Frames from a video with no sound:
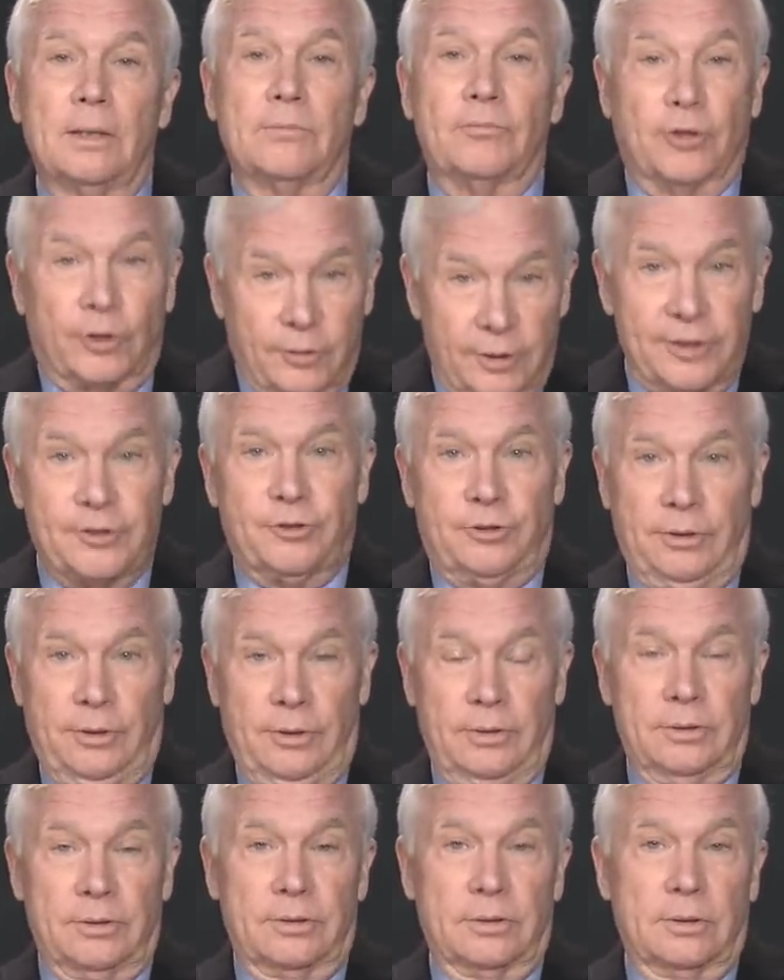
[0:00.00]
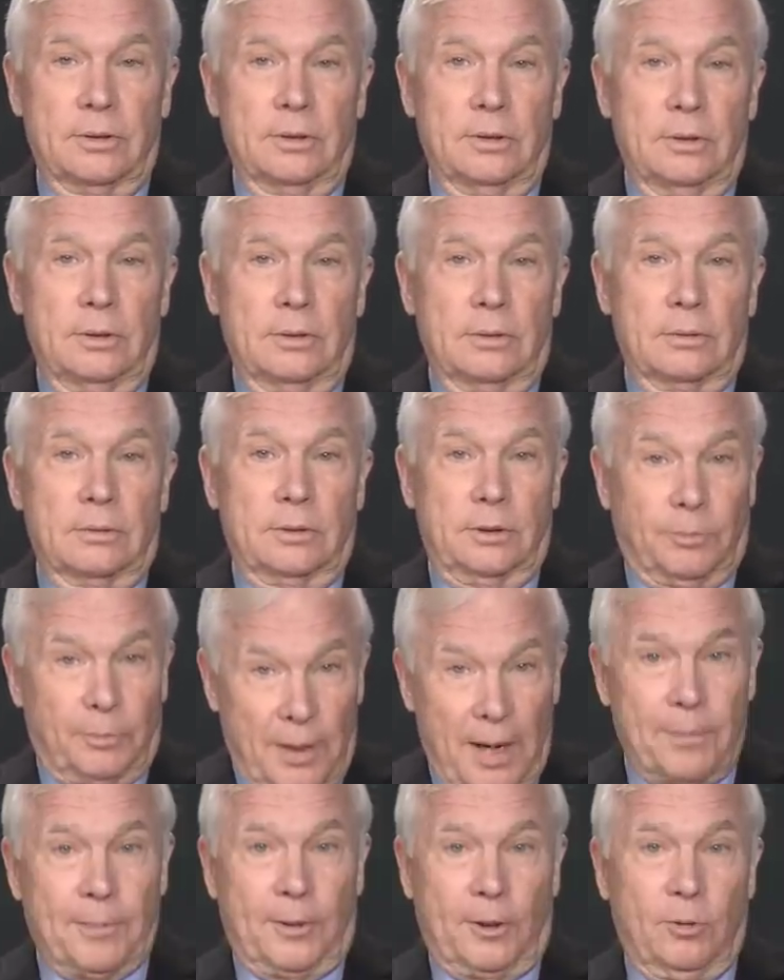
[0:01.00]
For Christians, the
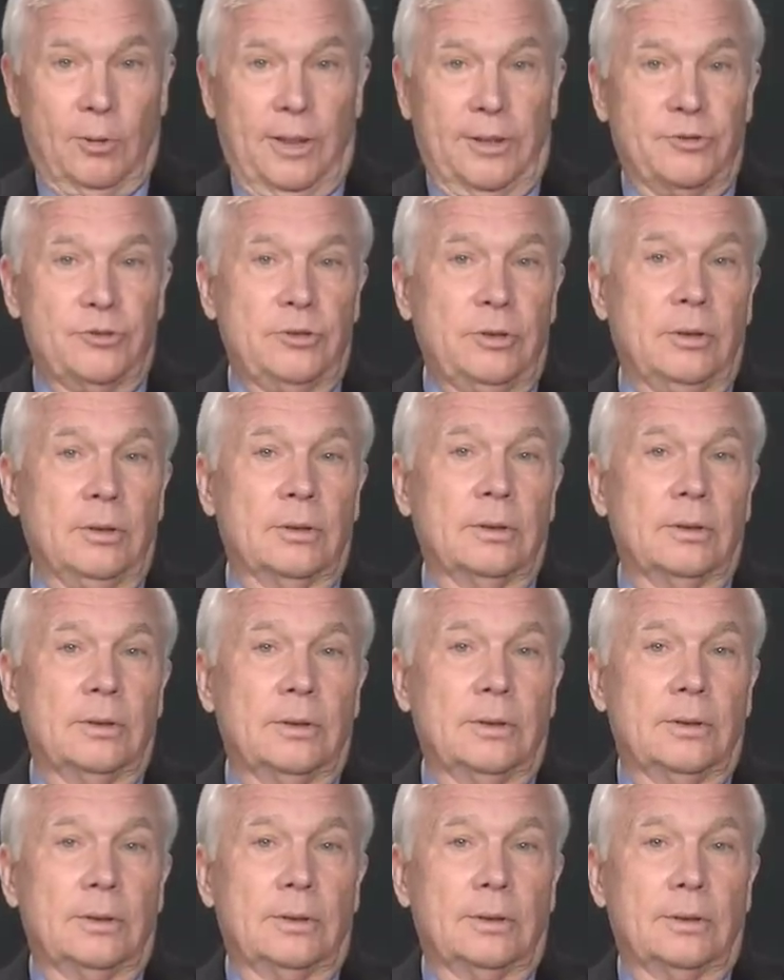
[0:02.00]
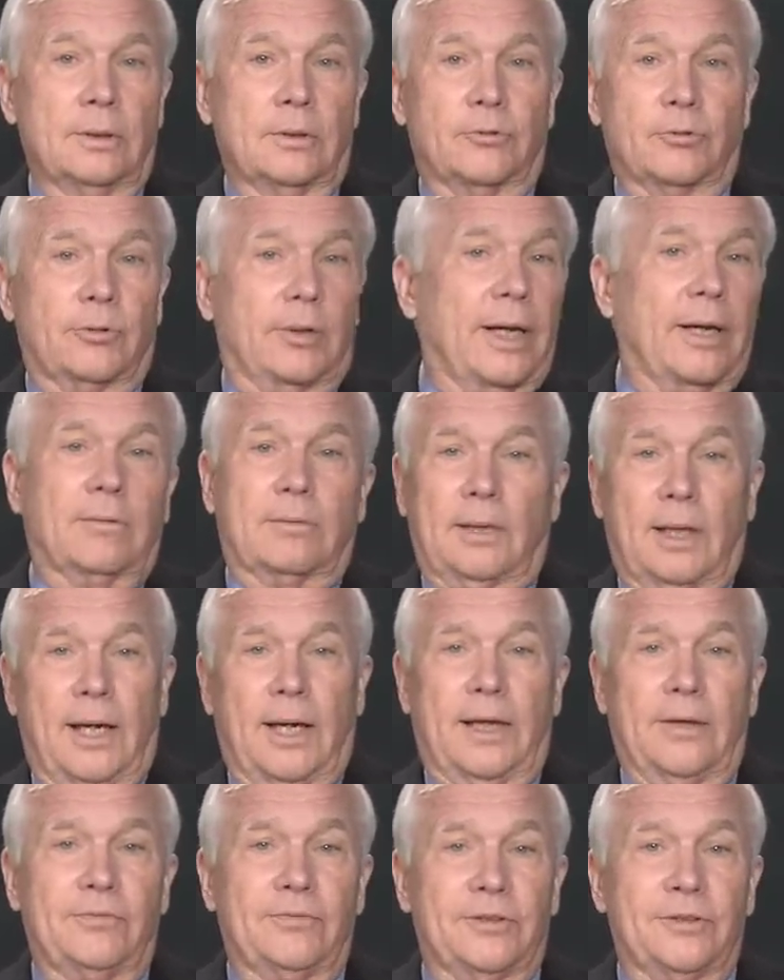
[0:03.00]
proper question throughout
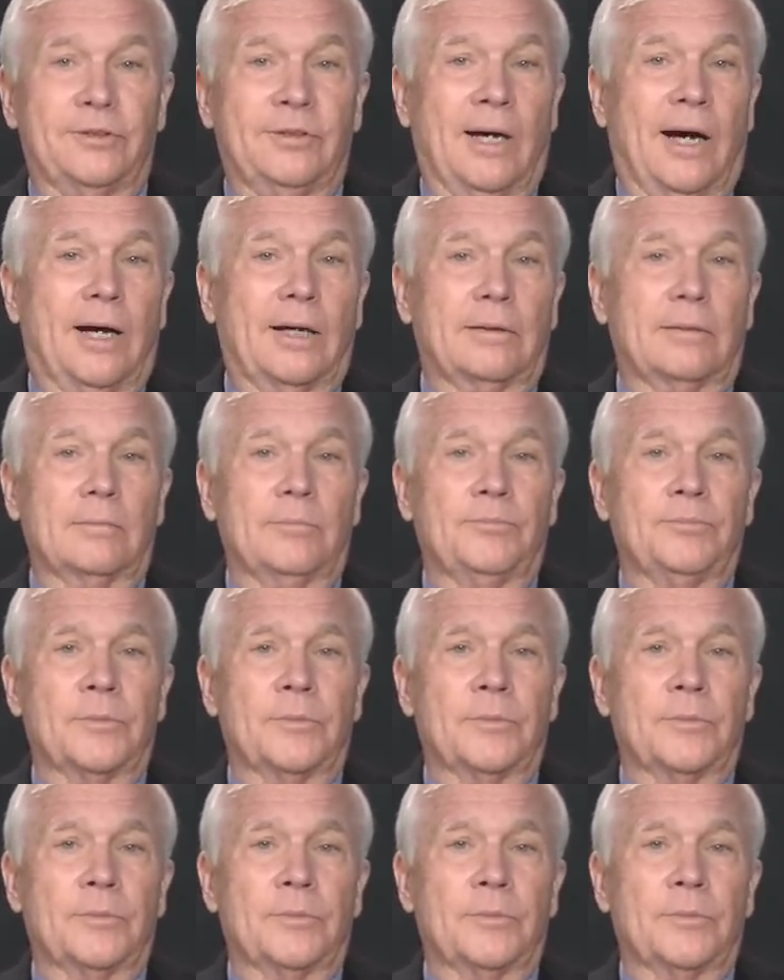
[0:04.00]
life is not,